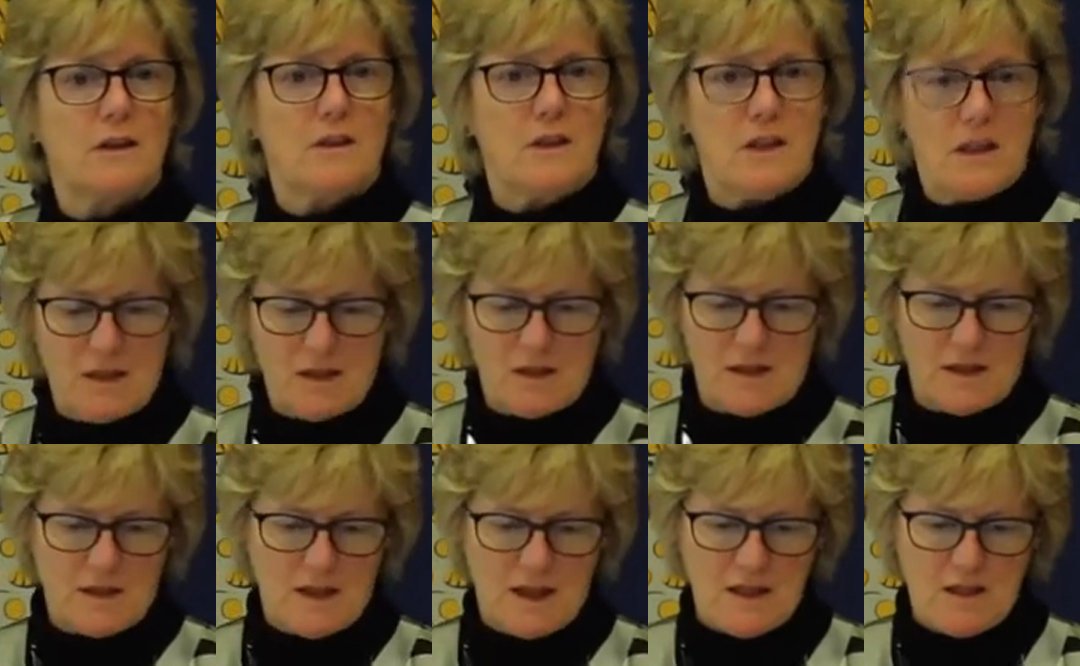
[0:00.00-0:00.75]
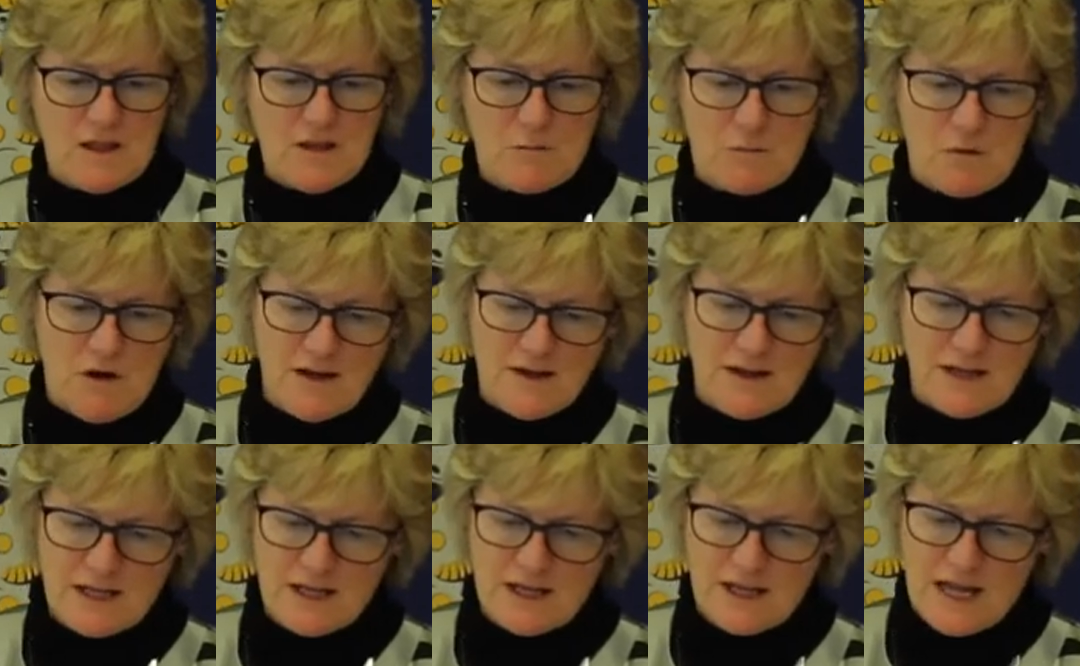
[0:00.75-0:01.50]
This is
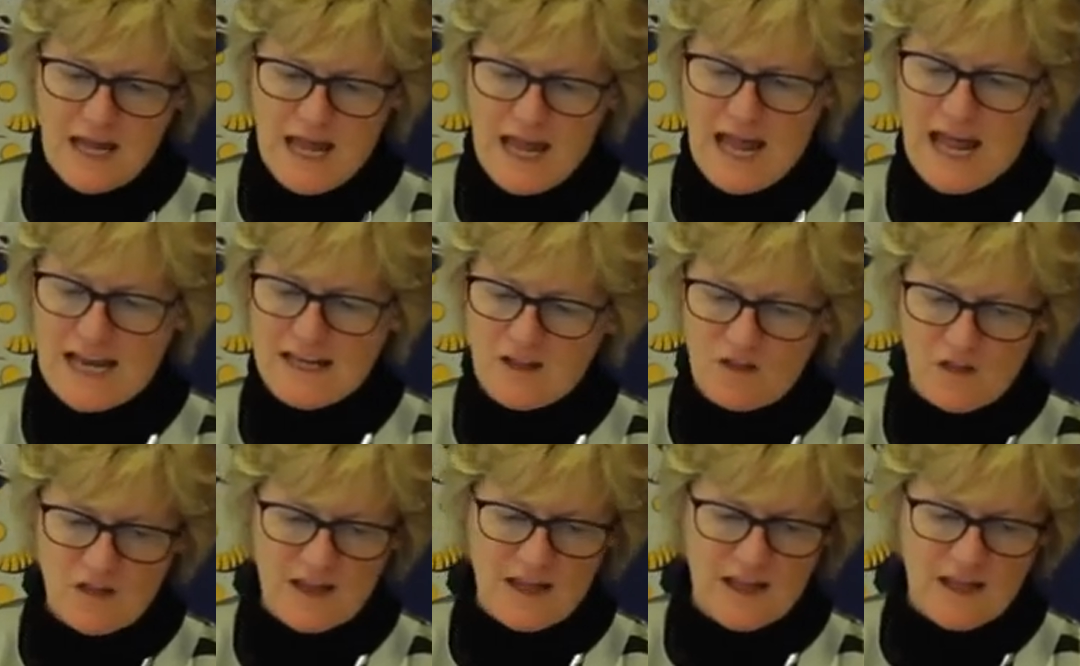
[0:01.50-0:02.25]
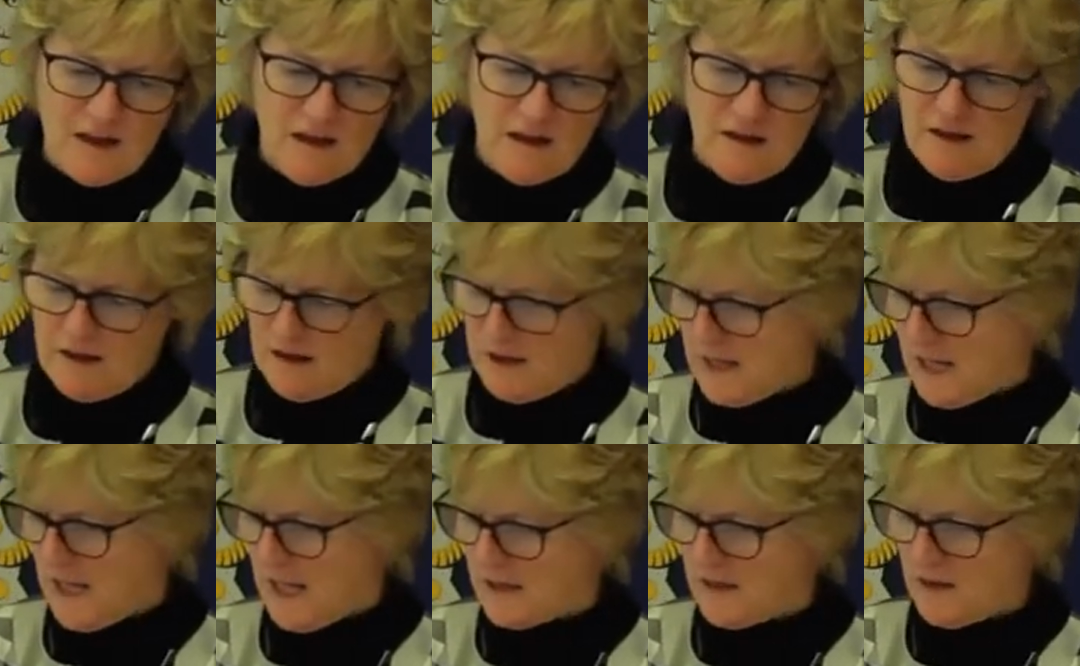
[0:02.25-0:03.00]
spreading, and it's here,
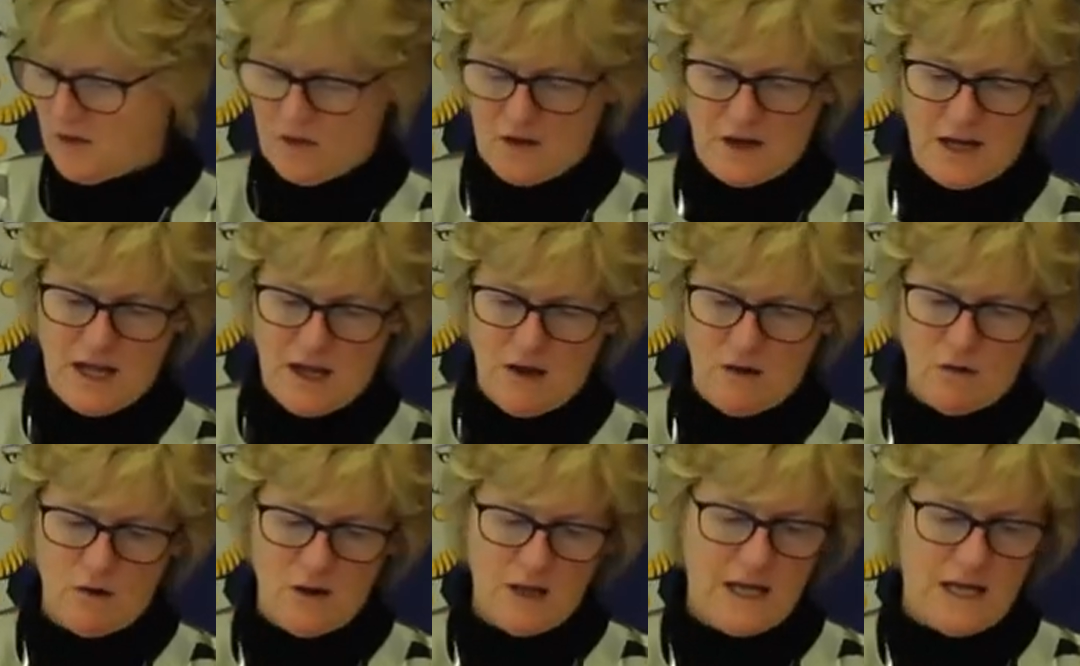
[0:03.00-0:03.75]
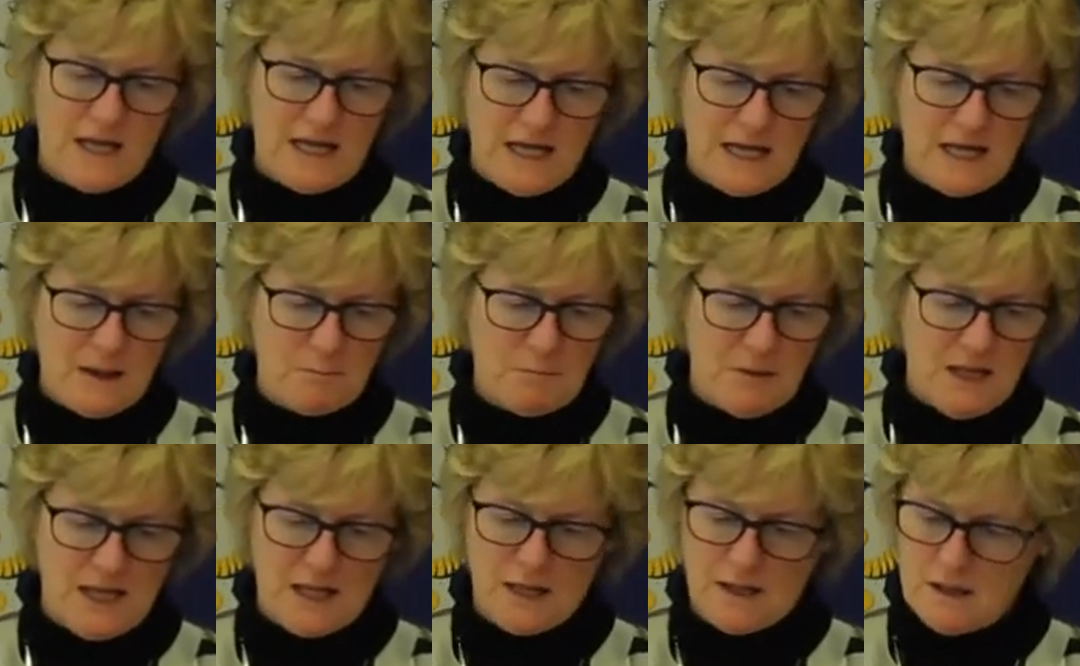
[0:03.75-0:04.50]
and it's now, in a
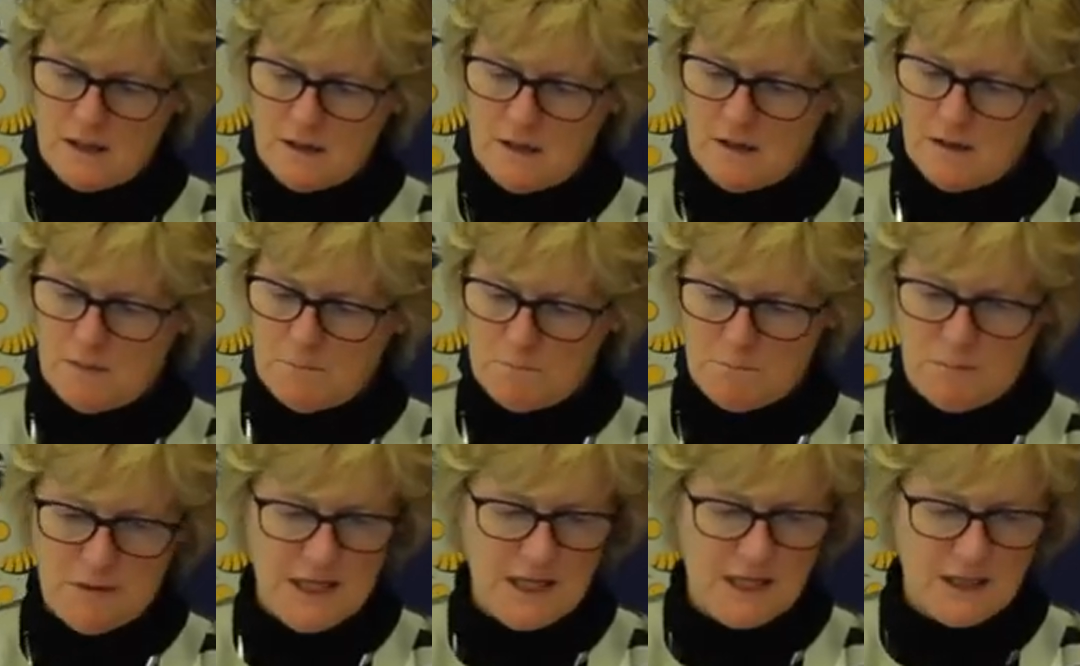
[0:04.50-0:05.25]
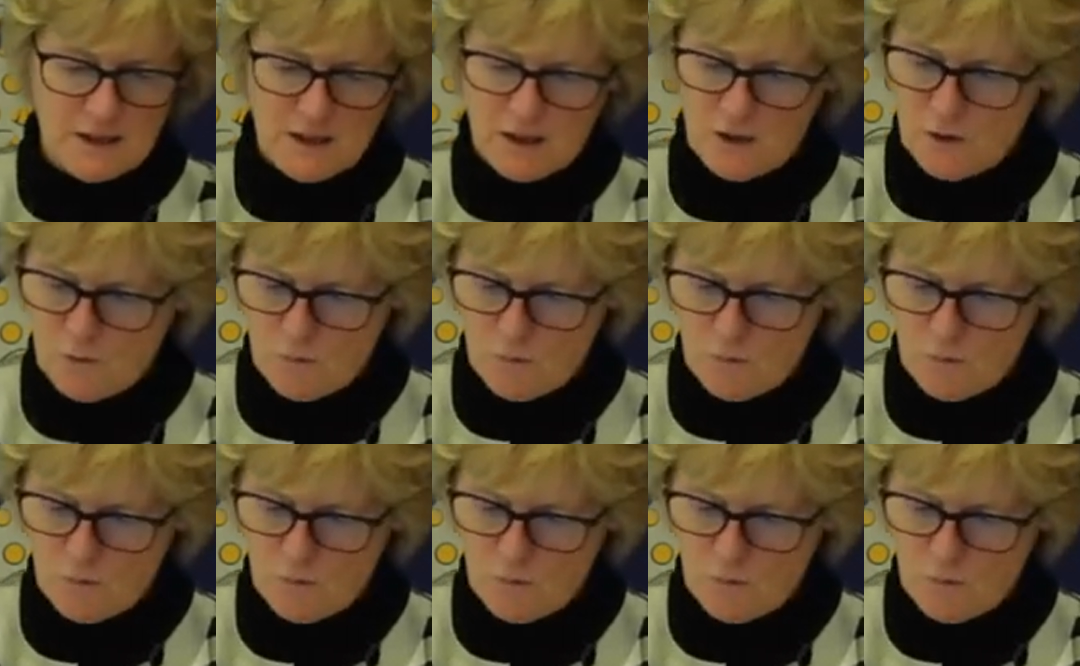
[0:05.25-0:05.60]
big, big